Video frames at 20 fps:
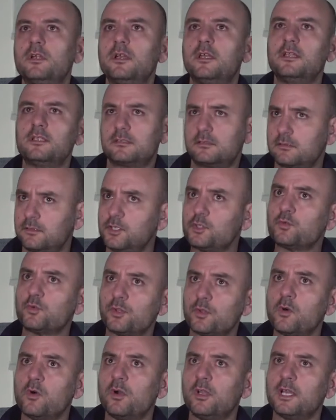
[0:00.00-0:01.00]
And it's rich with
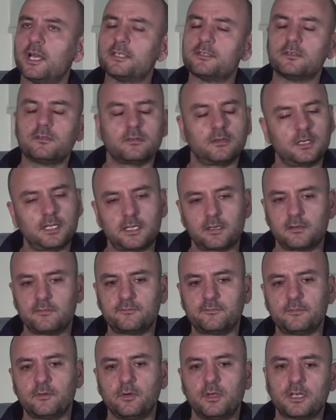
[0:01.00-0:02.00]
oil, as you know, a lot of
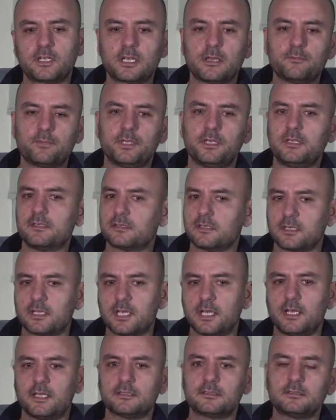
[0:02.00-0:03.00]
oil companies and
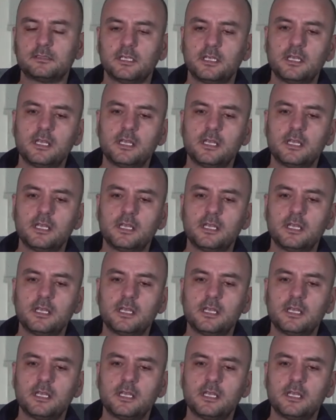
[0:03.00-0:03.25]
gas.